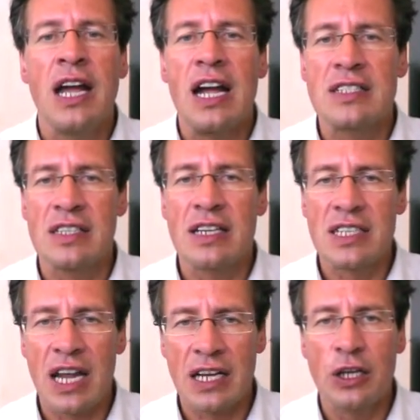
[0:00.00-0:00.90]
As the
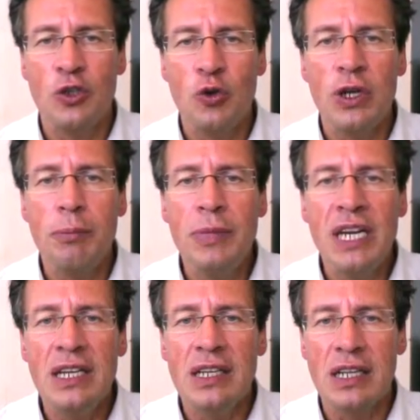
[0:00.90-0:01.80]
attacker, you
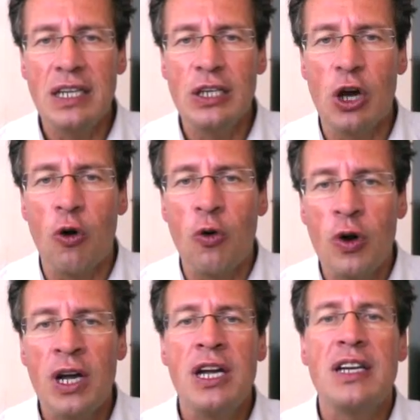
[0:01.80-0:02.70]
immediately know
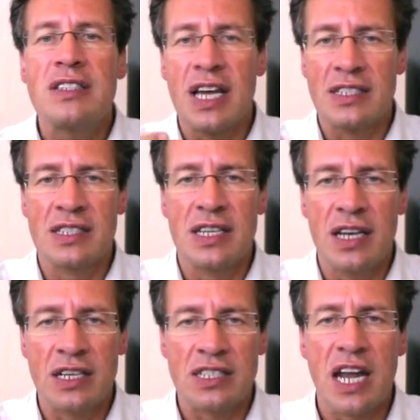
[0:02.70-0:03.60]
that the
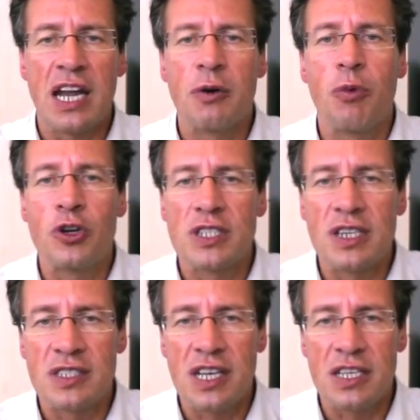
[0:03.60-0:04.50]
attack was
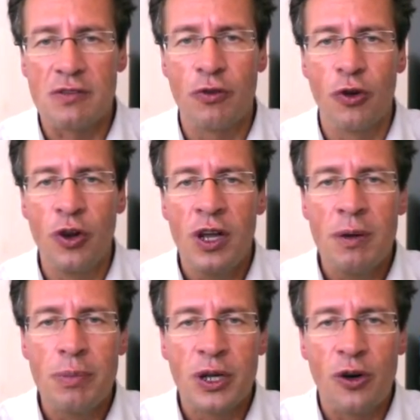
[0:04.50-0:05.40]
successful
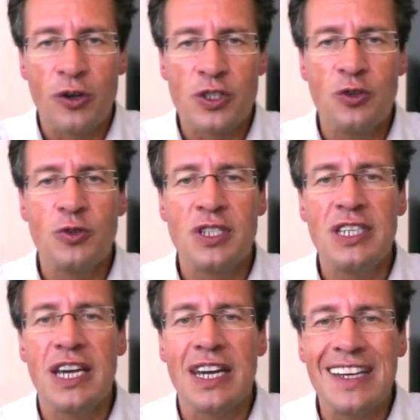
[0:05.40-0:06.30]
because you
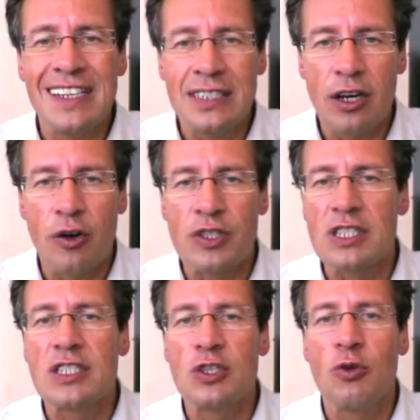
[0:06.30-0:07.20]
see a hit on
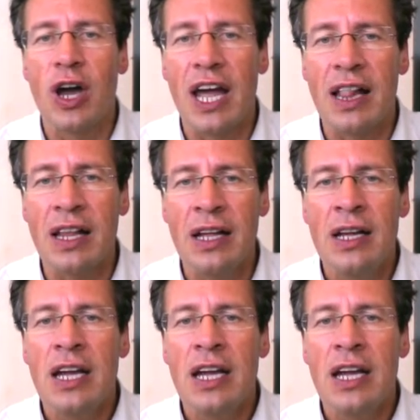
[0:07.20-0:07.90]
this URL.